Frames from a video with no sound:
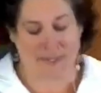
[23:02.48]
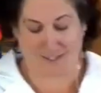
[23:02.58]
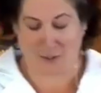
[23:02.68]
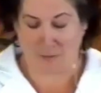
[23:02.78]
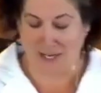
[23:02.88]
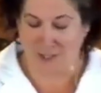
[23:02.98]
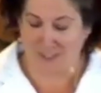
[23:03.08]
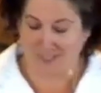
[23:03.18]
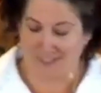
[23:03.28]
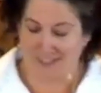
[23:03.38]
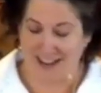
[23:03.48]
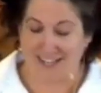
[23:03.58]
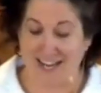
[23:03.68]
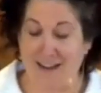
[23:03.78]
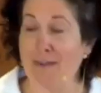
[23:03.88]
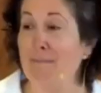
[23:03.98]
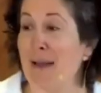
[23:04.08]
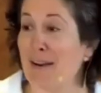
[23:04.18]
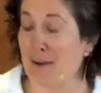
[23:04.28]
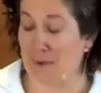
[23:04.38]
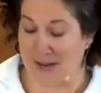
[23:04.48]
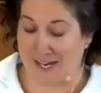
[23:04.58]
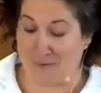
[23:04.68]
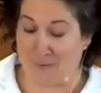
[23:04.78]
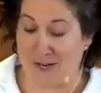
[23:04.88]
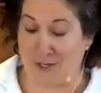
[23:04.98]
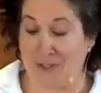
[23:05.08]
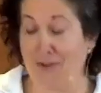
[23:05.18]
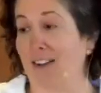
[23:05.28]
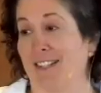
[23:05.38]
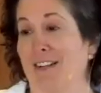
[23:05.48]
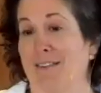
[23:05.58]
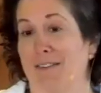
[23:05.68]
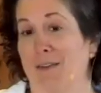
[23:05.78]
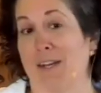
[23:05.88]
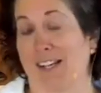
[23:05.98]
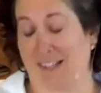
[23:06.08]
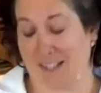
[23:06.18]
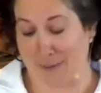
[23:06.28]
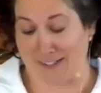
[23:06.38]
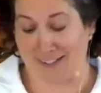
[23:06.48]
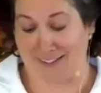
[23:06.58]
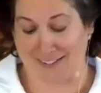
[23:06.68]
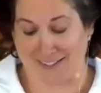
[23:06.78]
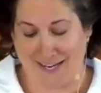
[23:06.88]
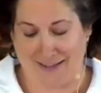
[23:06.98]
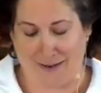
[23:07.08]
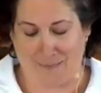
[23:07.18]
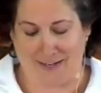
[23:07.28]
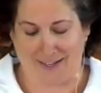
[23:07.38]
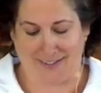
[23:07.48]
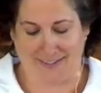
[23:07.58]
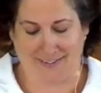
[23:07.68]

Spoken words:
situation, and even better, we can reassure ourselves that we can expect it to stay that way.